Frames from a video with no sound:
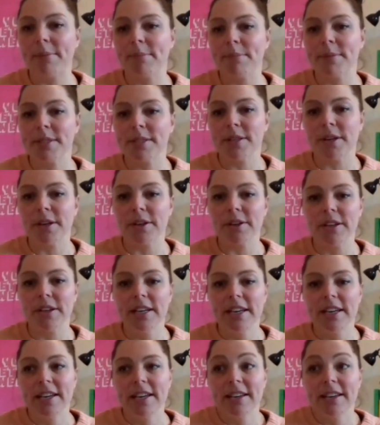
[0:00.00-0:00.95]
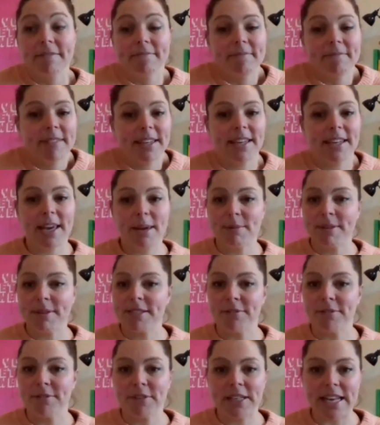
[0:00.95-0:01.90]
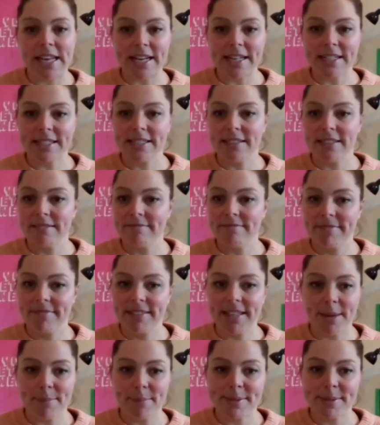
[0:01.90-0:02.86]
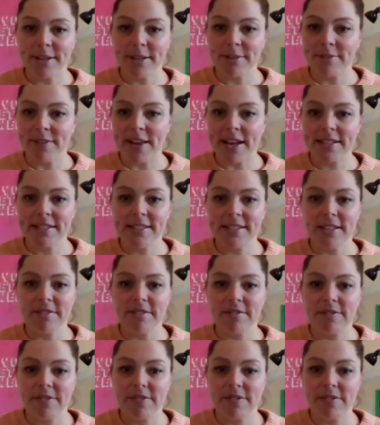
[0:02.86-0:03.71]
So keep yourself connected, keep yourself active,